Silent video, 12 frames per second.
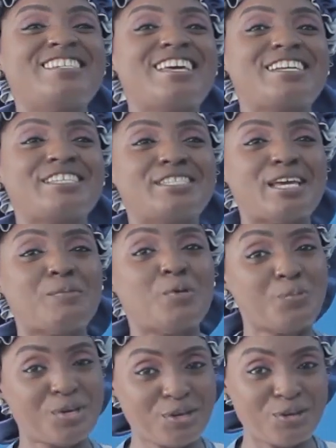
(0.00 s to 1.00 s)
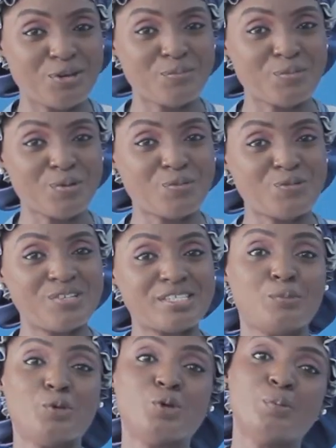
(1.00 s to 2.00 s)
next time on Baking You Memories,
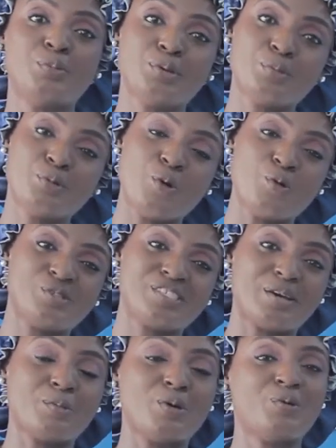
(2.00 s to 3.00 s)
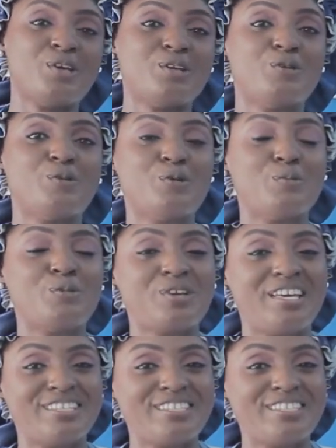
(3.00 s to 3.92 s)
I'm your amiable host, Afro Way, known of the